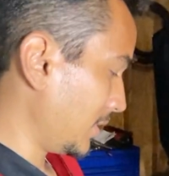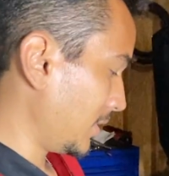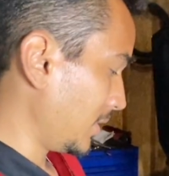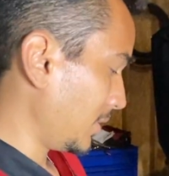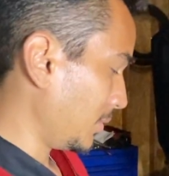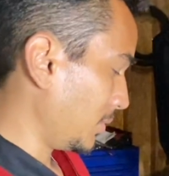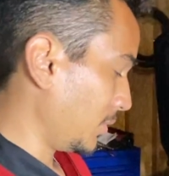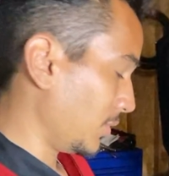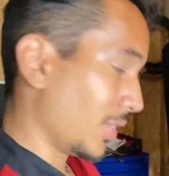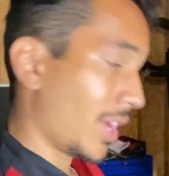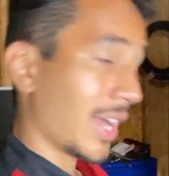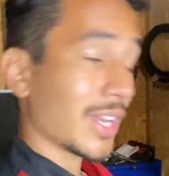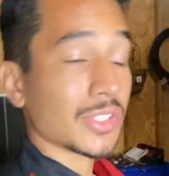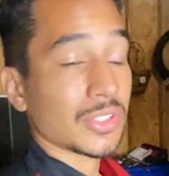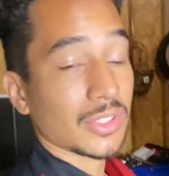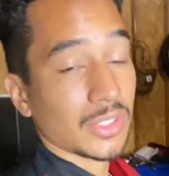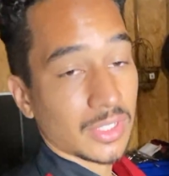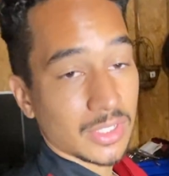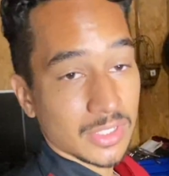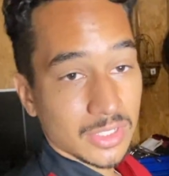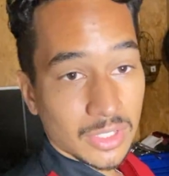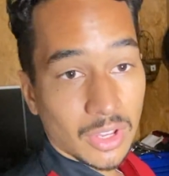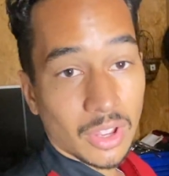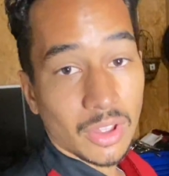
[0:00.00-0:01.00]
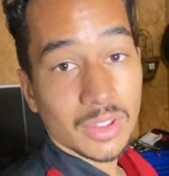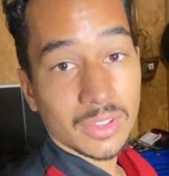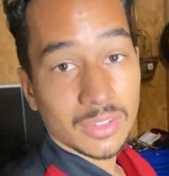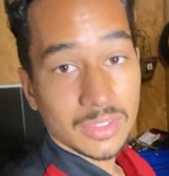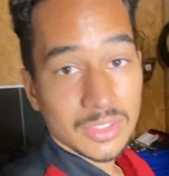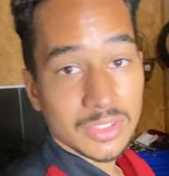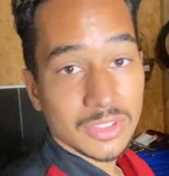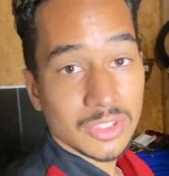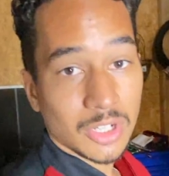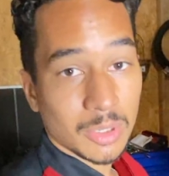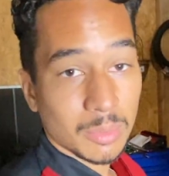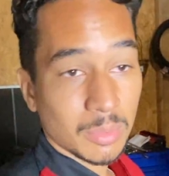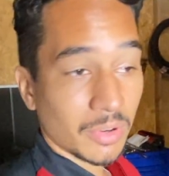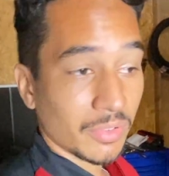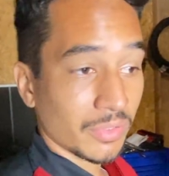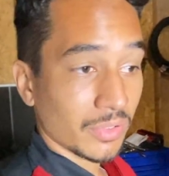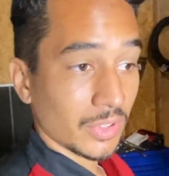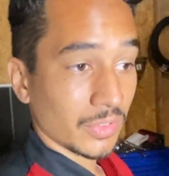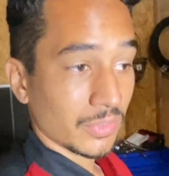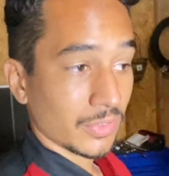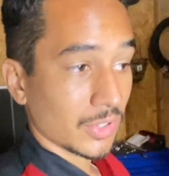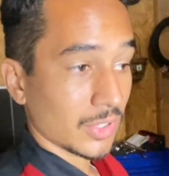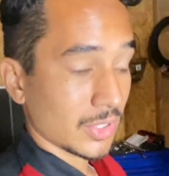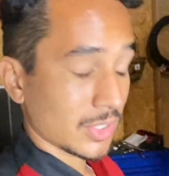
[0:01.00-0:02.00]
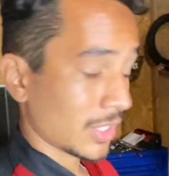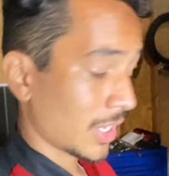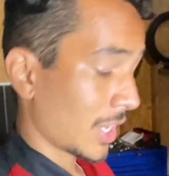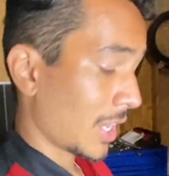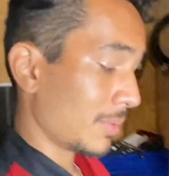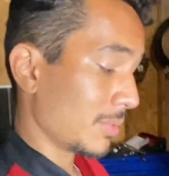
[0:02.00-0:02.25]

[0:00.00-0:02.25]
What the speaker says: when you're actually installing this turbo for the first time,